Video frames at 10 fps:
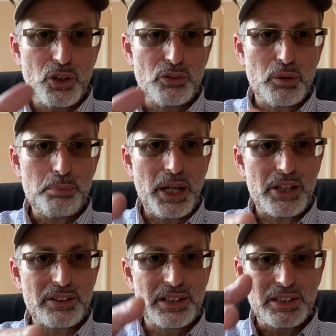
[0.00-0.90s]

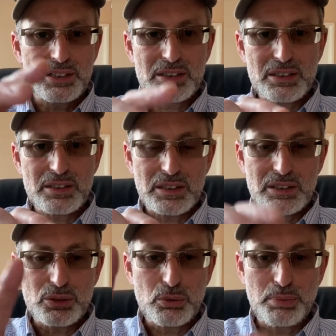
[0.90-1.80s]
overpowering. It's, it's
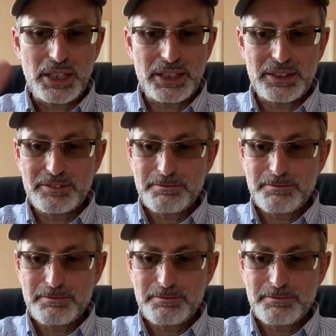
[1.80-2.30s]
too big.